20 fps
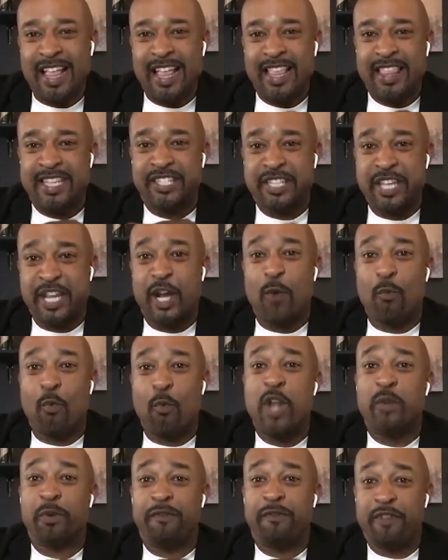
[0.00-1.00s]
the single
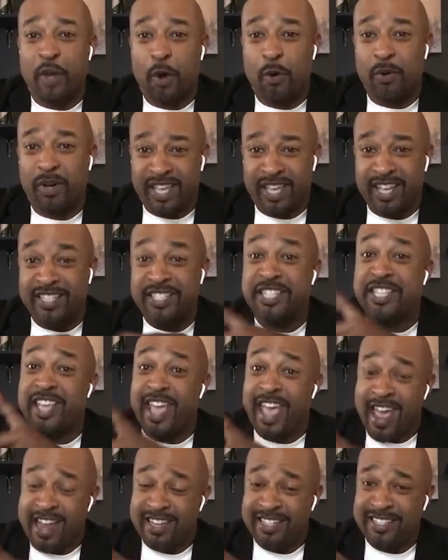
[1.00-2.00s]
one with no kids
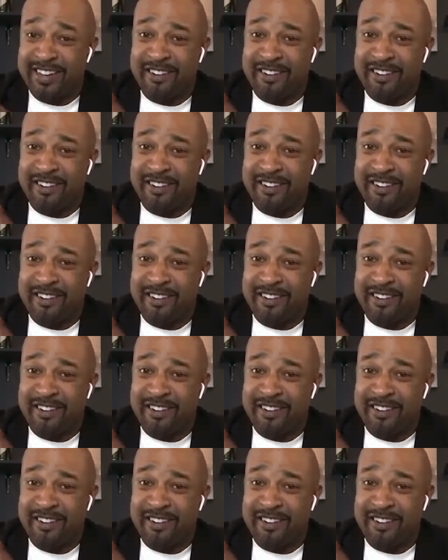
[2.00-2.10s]
yet.